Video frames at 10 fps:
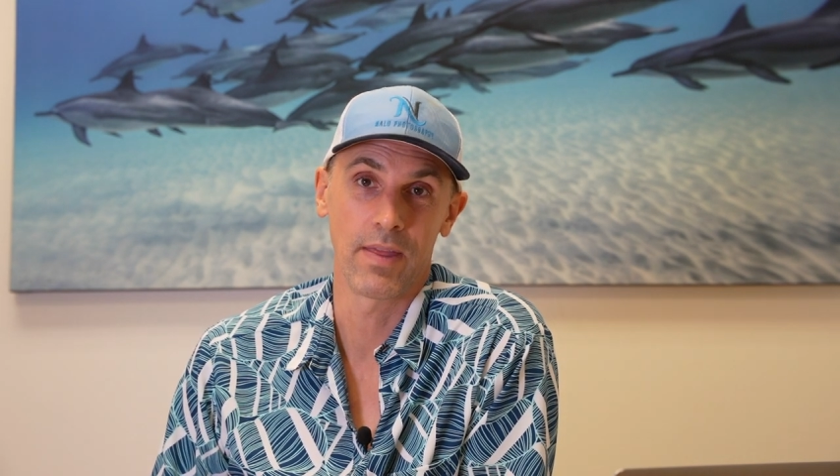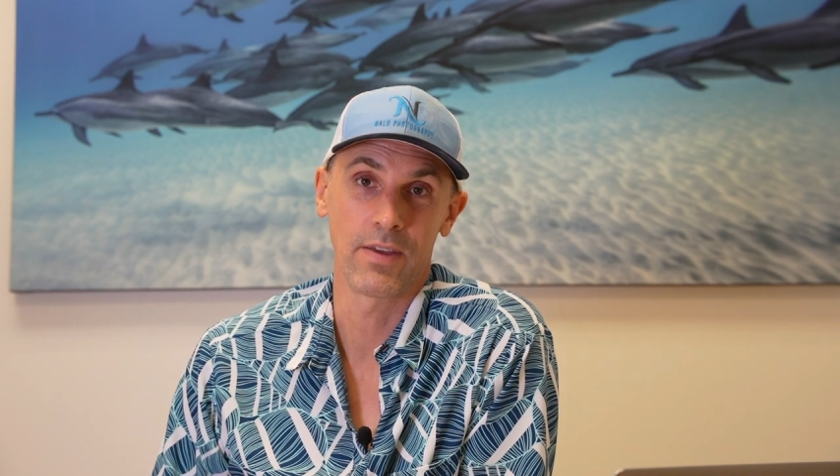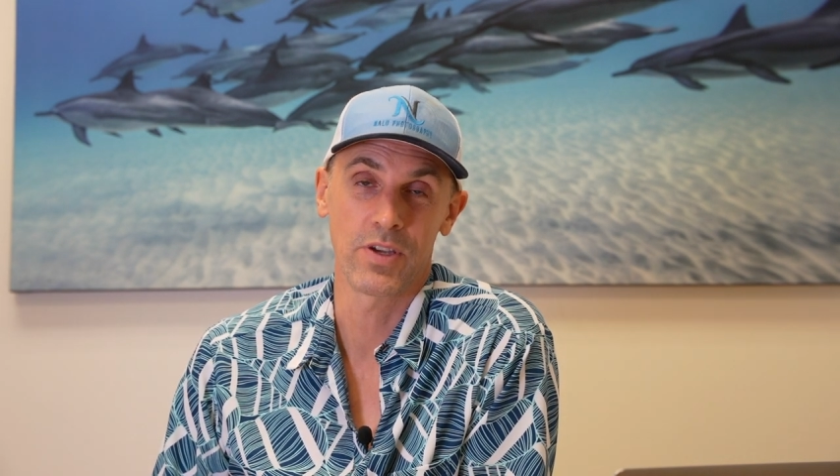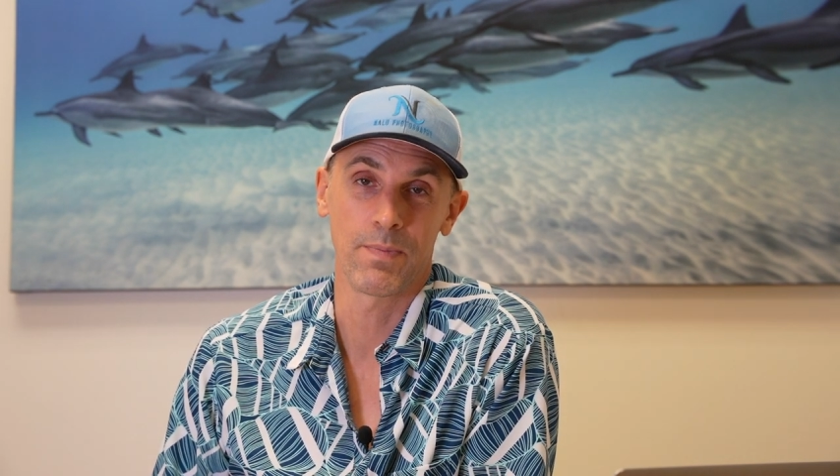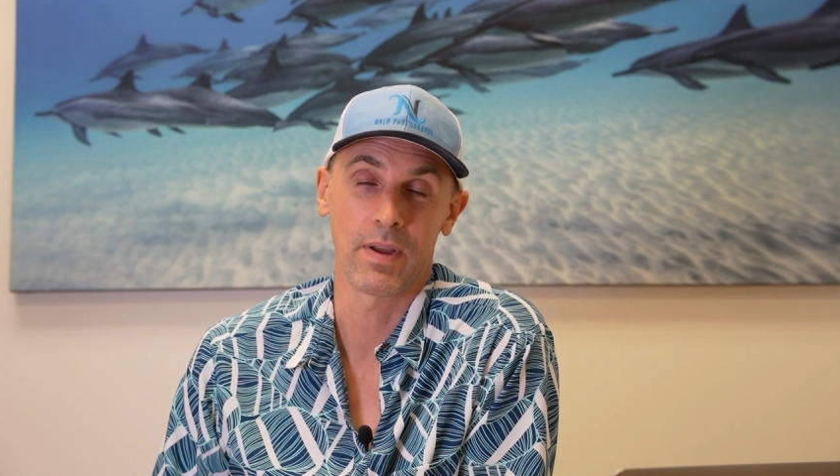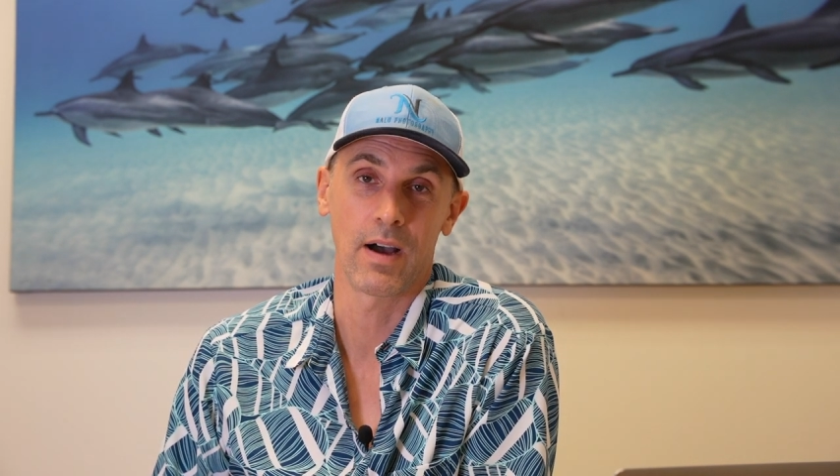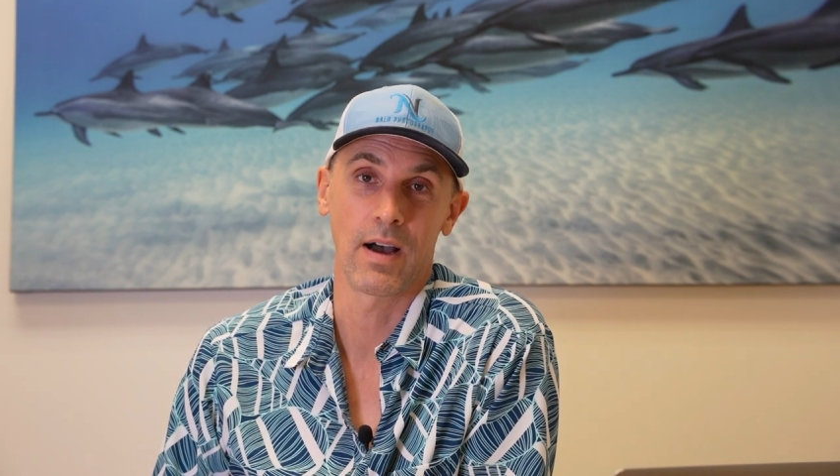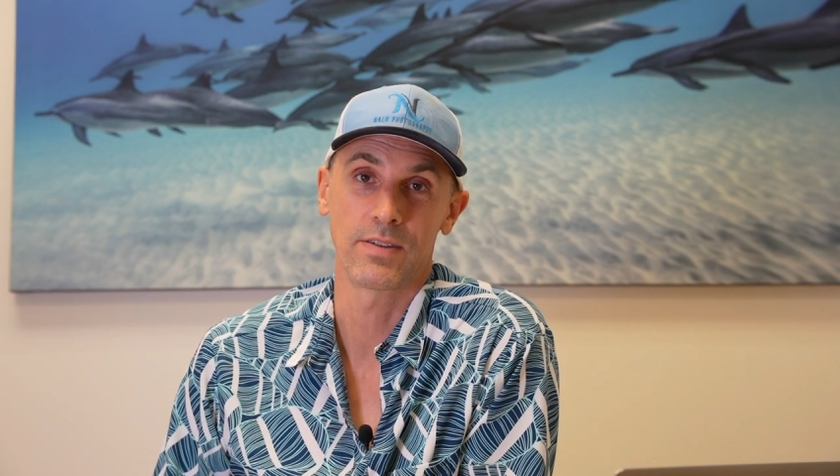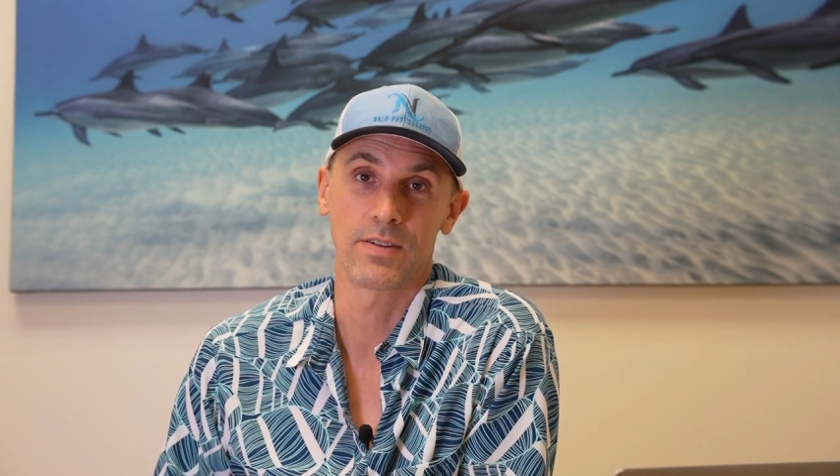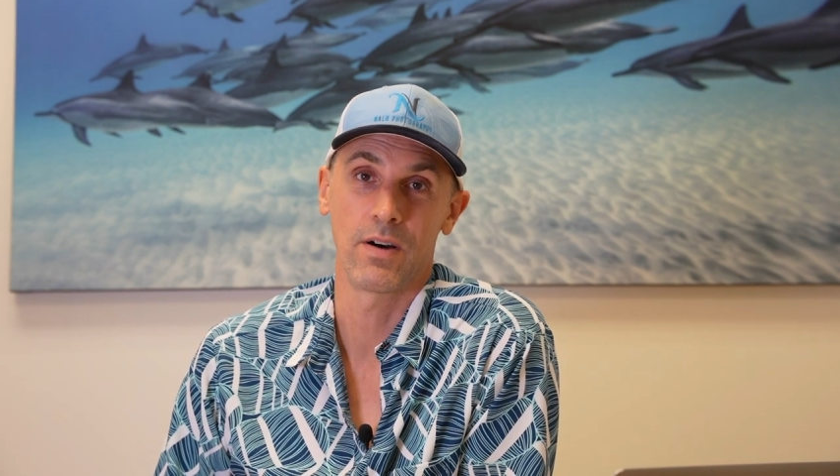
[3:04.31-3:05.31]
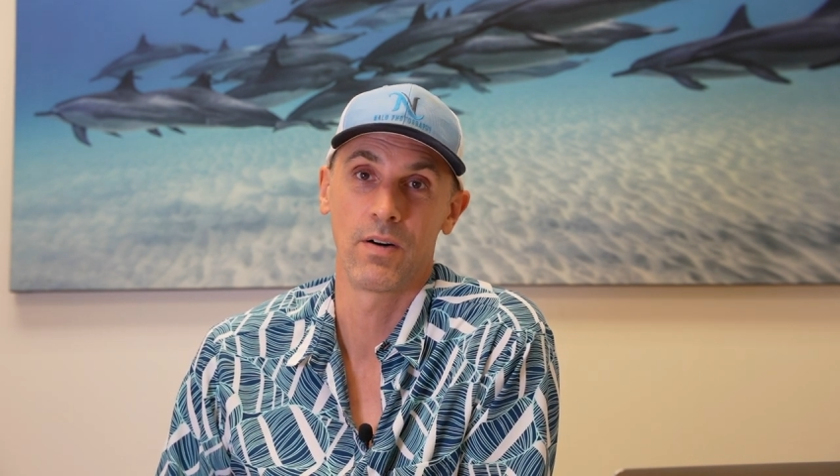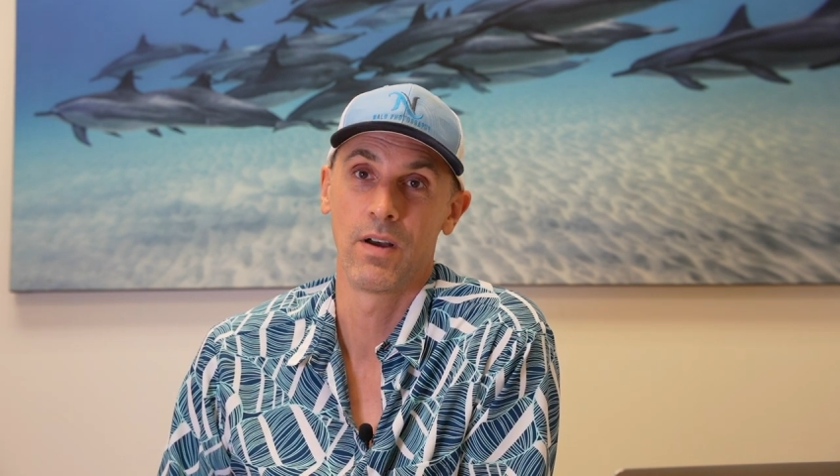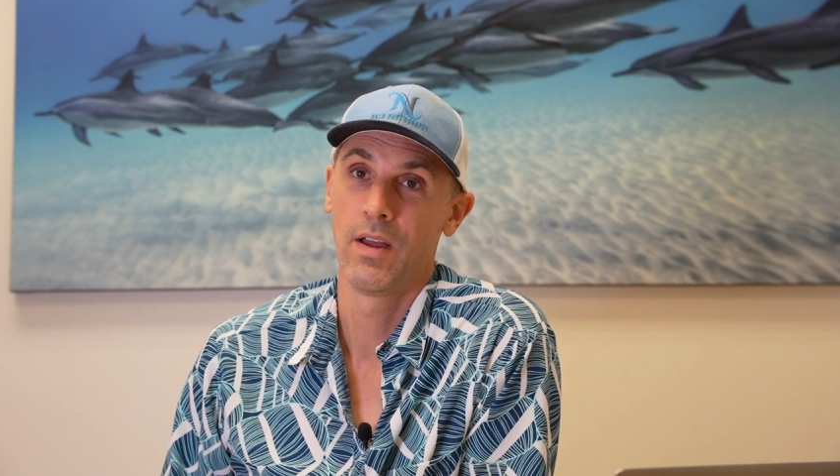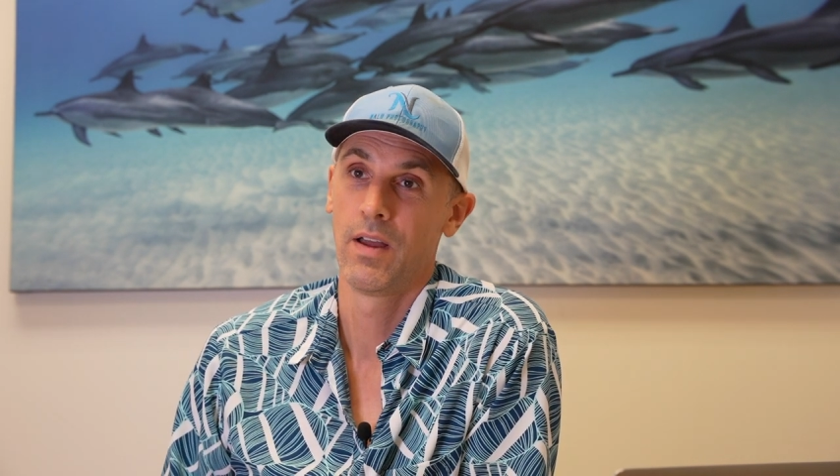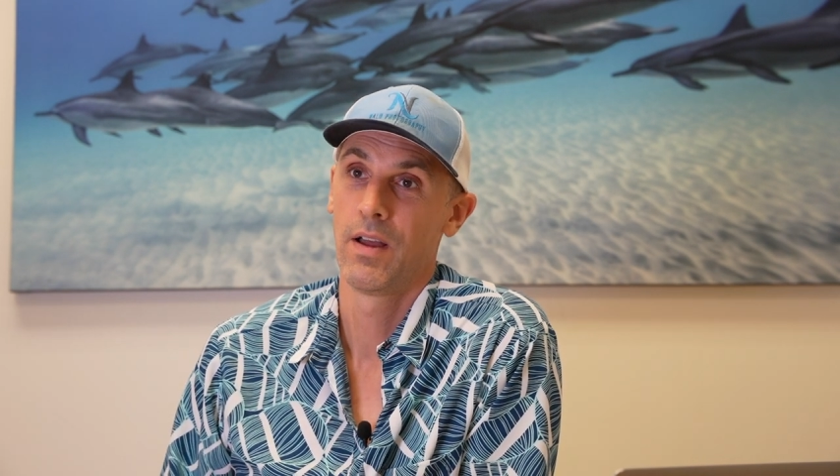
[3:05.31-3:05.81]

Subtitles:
the shipping costs. So,